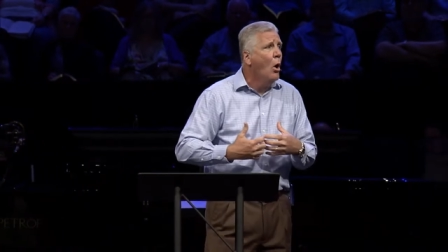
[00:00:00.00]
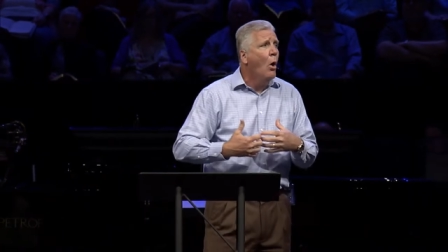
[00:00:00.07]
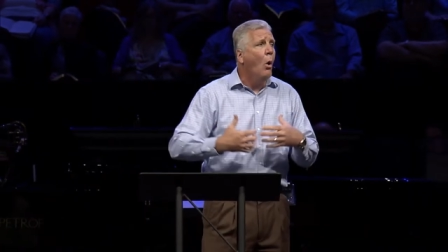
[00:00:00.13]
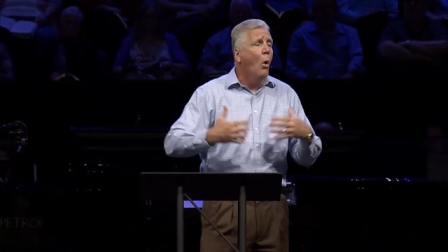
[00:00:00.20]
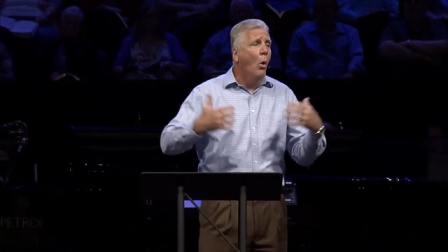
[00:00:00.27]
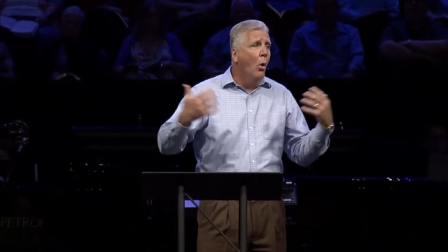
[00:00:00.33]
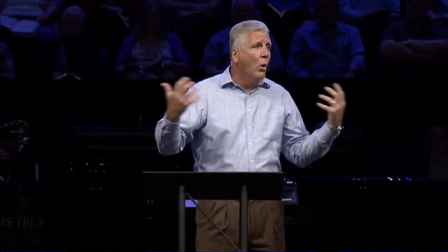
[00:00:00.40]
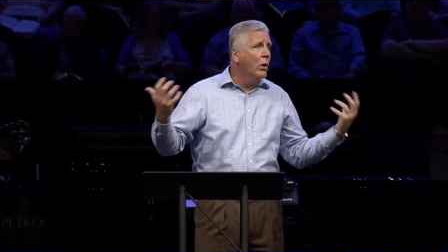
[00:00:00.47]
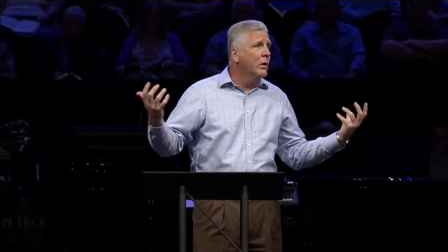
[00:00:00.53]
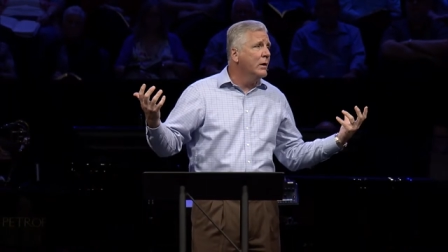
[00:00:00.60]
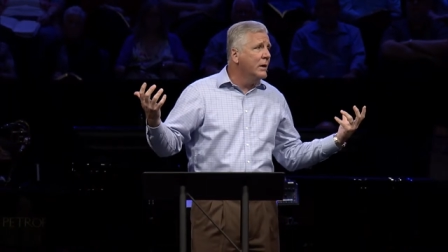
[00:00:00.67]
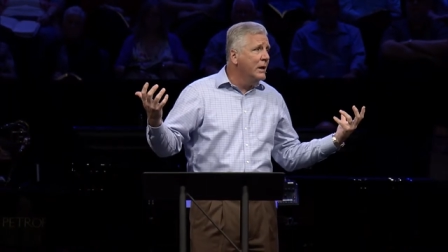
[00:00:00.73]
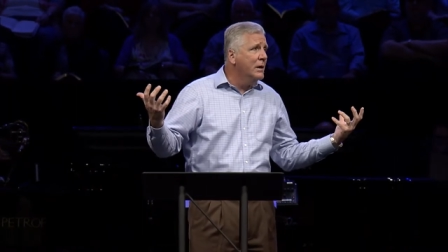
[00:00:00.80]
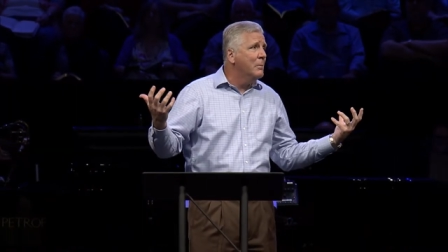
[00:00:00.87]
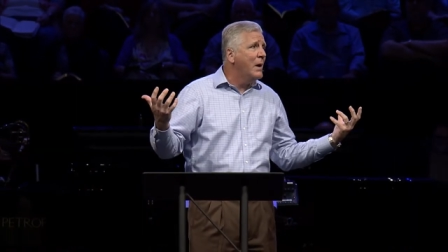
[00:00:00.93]
or
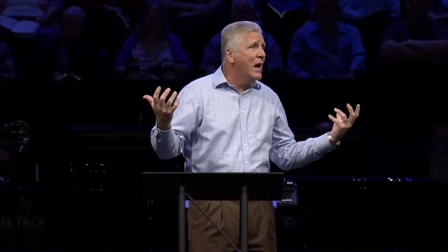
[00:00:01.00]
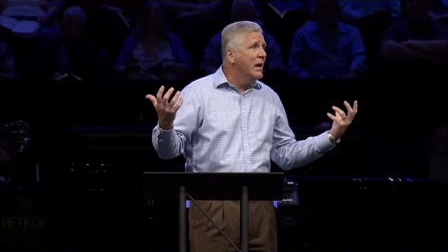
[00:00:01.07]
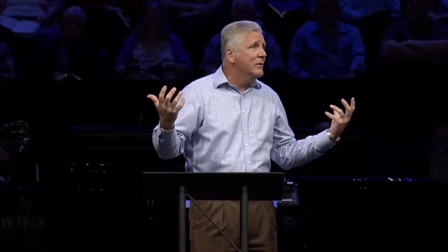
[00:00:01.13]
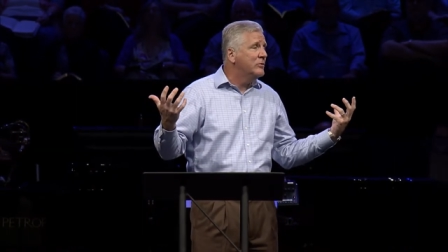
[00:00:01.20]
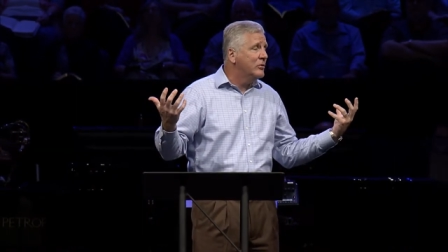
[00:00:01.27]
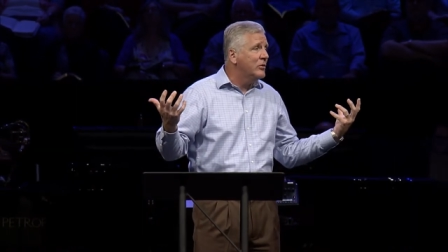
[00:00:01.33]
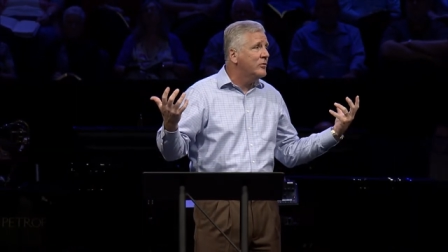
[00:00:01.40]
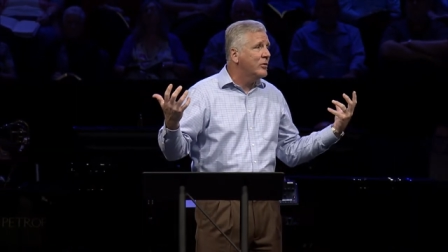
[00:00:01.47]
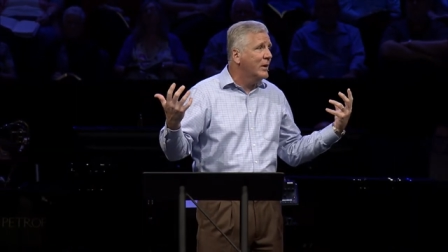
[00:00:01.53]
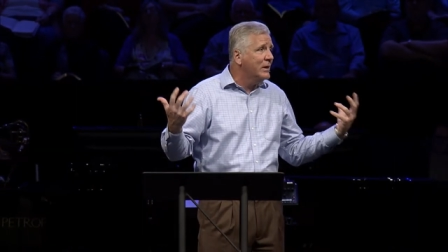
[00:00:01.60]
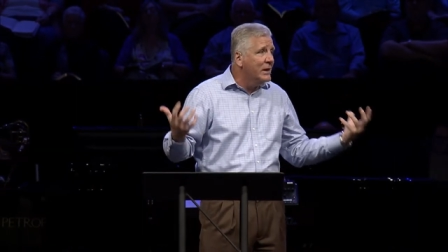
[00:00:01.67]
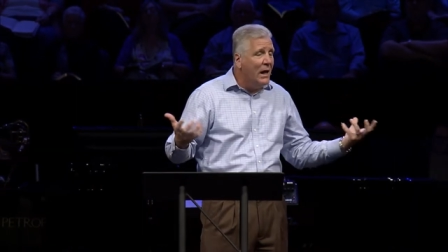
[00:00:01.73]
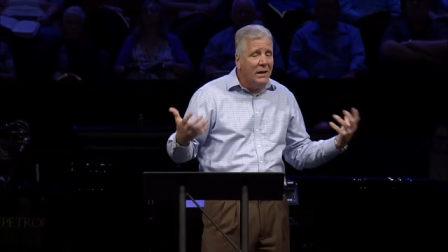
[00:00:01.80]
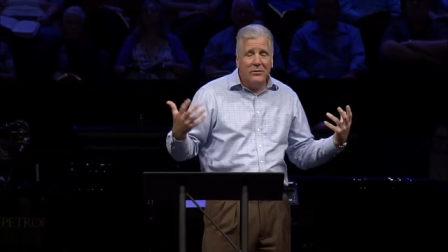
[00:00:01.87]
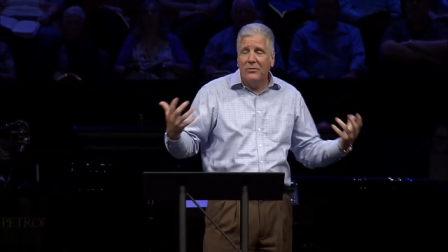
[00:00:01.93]
Nehemiah just had
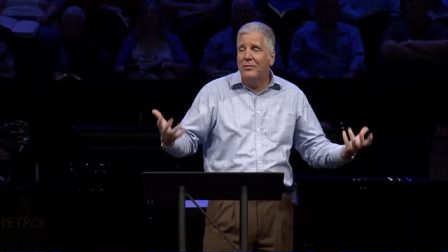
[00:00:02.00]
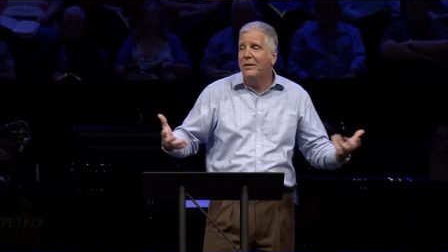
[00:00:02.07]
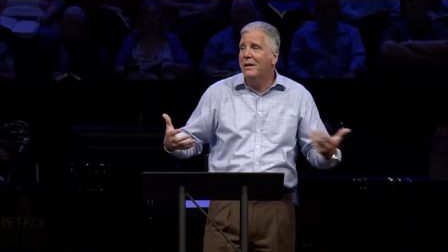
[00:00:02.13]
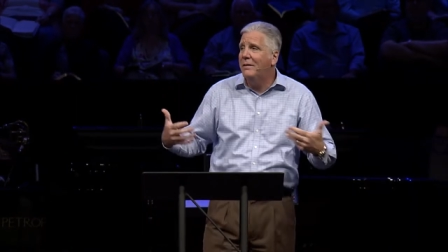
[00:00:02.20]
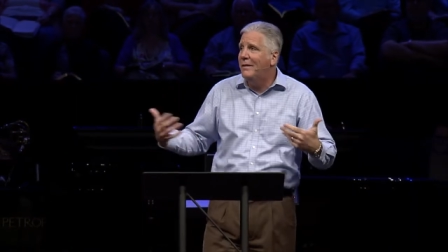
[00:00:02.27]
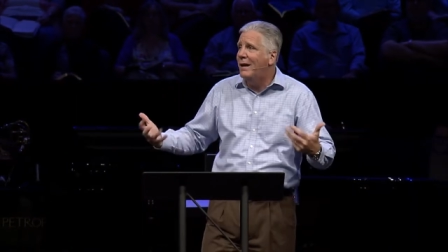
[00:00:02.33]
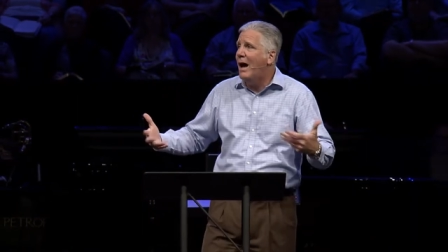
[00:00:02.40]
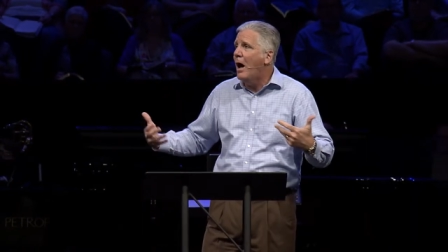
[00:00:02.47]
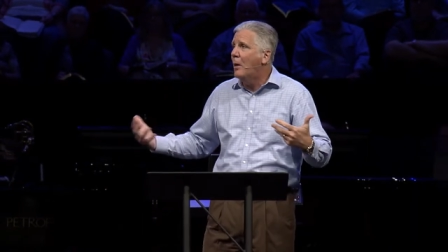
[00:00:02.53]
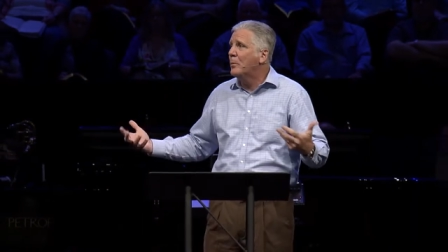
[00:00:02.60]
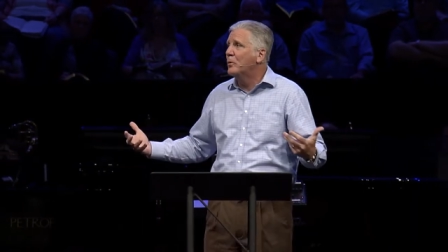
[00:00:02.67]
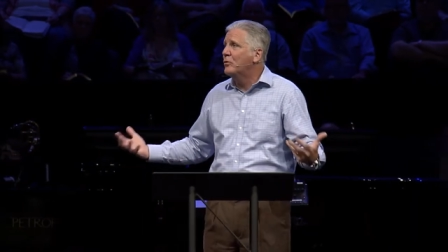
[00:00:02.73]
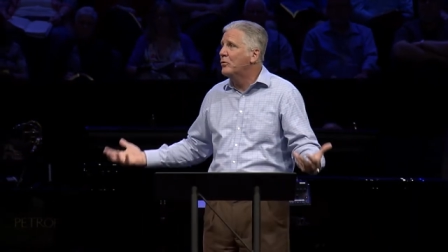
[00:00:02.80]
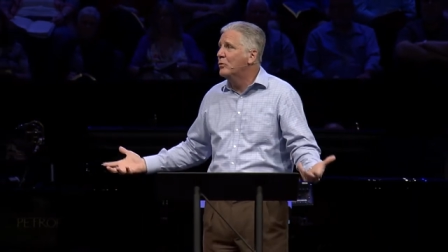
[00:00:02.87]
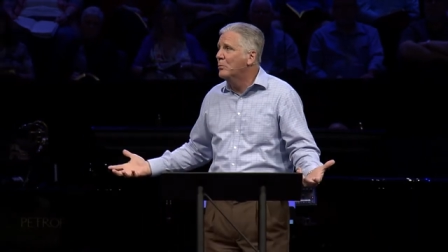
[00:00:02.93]
not seen the
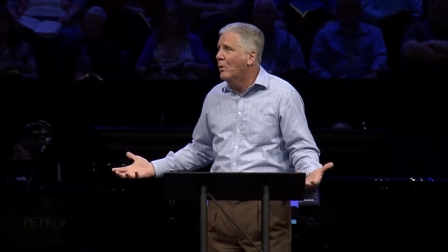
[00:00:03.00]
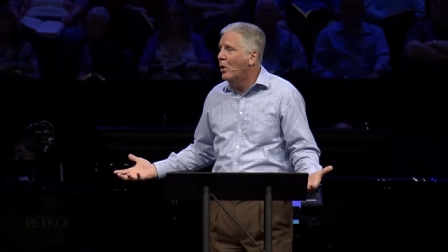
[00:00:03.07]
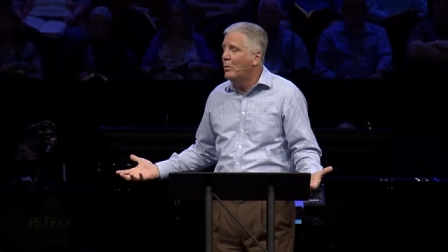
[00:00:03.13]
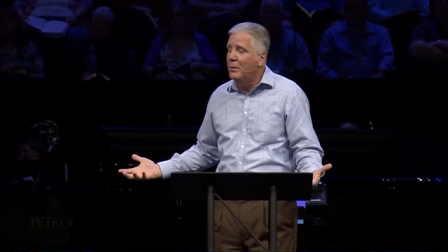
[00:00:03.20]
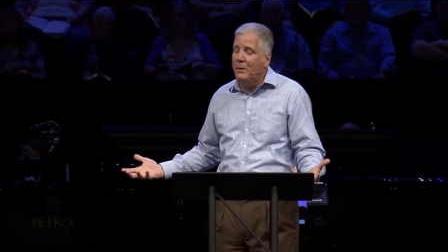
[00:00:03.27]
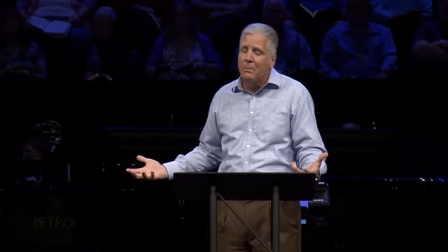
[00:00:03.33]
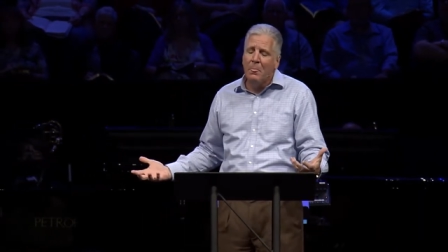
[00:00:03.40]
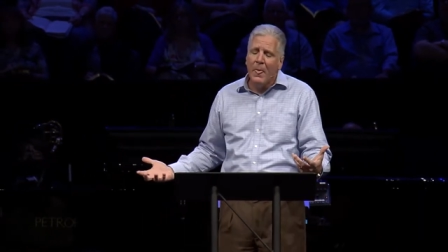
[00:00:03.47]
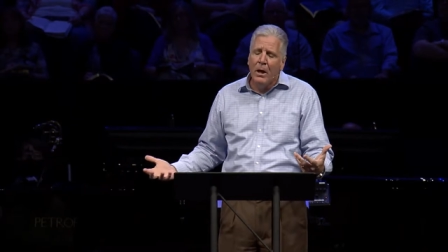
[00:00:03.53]
opportune moment